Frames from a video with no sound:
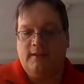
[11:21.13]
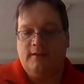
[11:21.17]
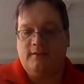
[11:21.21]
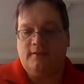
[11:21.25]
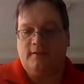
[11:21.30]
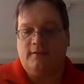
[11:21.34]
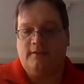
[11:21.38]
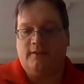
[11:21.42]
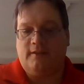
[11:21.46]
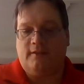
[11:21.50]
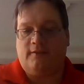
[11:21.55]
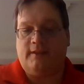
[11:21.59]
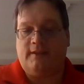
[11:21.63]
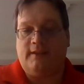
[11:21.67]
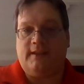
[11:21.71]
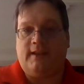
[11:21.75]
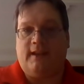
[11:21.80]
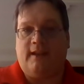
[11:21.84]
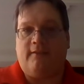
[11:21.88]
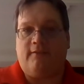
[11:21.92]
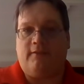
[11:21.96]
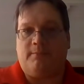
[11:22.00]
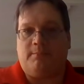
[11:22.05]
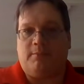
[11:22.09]
So you're going
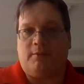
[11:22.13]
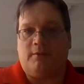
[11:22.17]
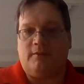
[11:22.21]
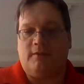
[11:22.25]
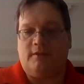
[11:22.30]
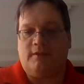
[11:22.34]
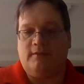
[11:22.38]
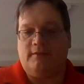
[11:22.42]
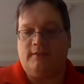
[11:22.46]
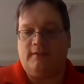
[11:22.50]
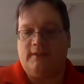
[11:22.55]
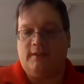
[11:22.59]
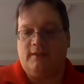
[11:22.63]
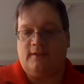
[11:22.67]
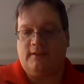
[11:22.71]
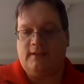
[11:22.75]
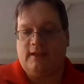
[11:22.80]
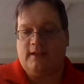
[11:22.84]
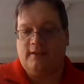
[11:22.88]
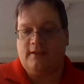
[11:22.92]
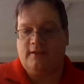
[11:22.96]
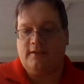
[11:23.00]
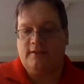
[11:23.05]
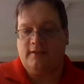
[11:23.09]
to have a personal
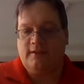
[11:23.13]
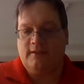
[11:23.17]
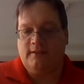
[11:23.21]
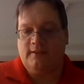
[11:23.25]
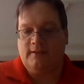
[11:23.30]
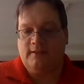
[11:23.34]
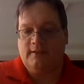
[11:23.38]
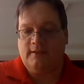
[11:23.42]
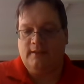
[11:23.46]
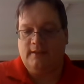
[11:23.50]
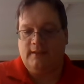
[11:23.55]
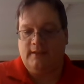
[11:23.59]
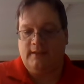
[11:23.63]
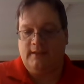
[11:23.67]
introduction,